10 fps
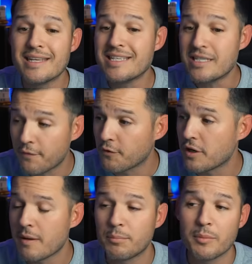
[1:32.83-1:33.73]
the
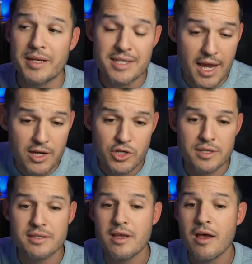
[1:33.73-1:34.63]
different
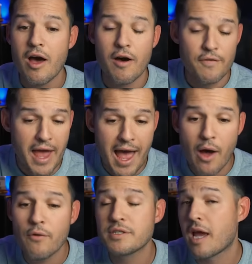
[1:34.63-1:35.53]
implementations of
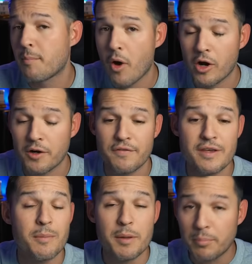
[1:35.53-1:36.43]
how
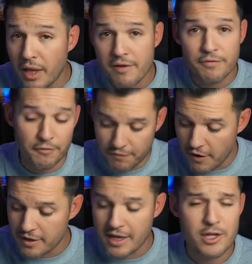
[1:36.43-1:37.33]
typography can be playful, fun,